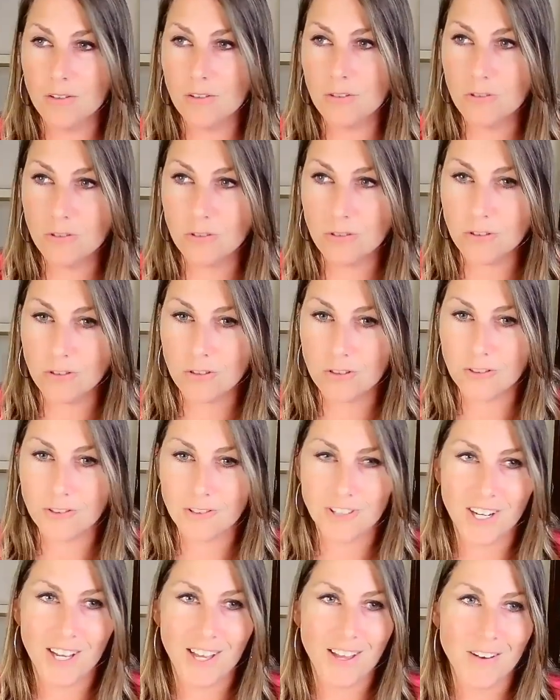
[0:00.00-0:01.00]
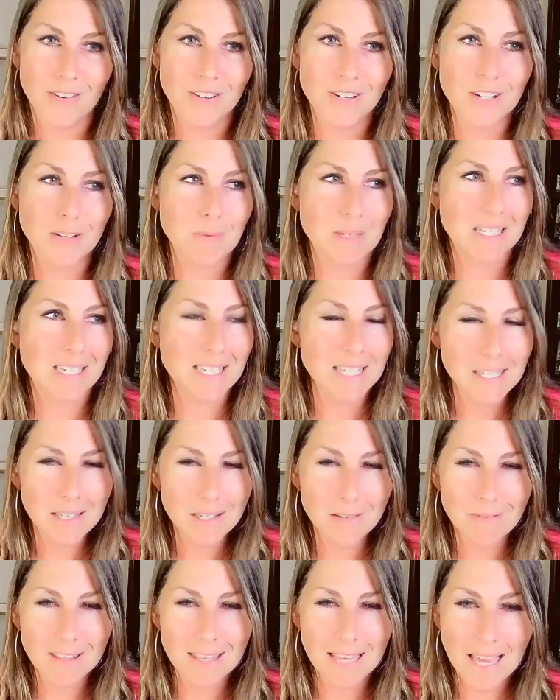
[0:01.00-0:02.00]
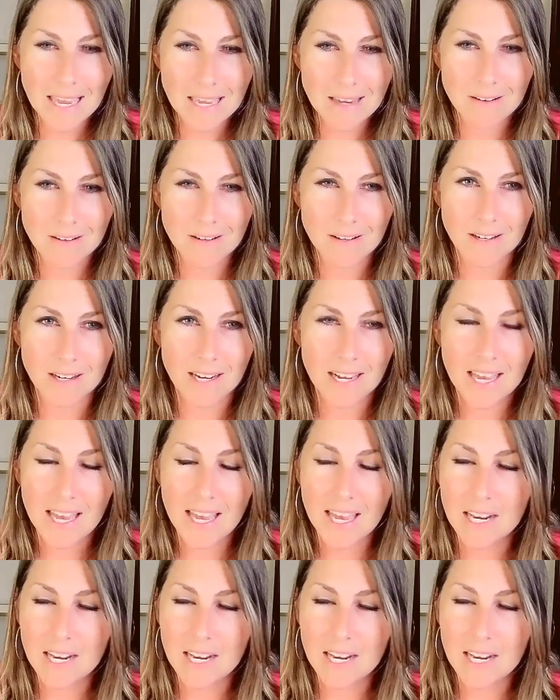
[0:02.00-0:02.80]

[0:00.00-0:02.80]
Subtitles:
We're going to be dealing with anger.